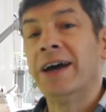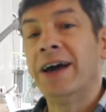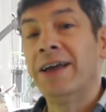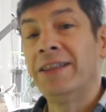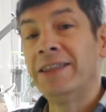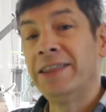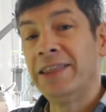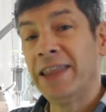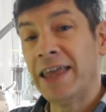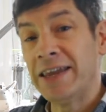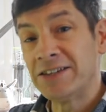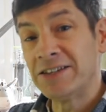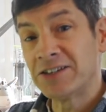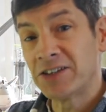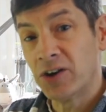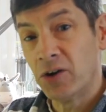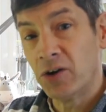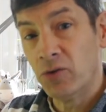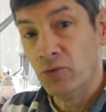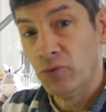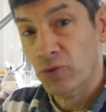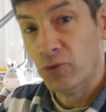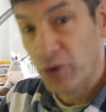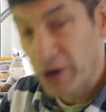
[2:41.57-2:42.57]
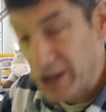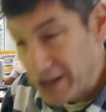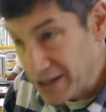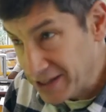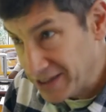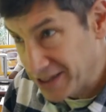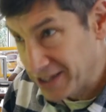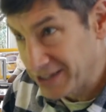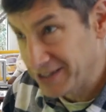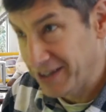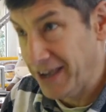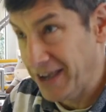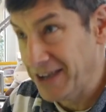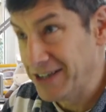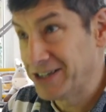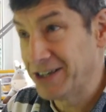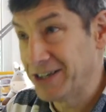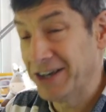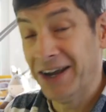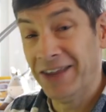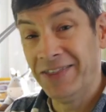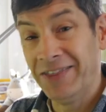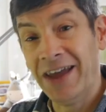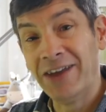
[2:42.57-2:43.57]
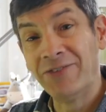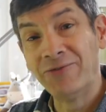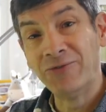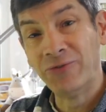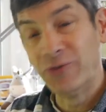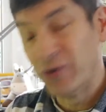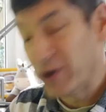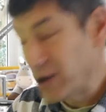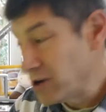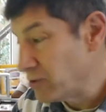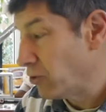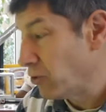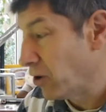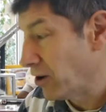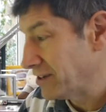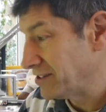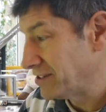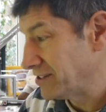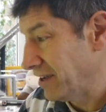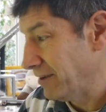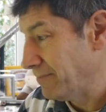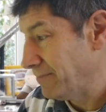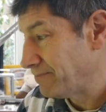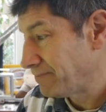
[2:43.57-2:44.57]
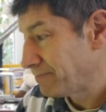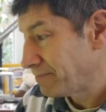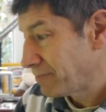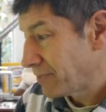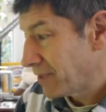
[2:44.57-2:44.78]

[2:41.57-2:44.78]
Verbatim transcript: and later read the data and then rewrite it?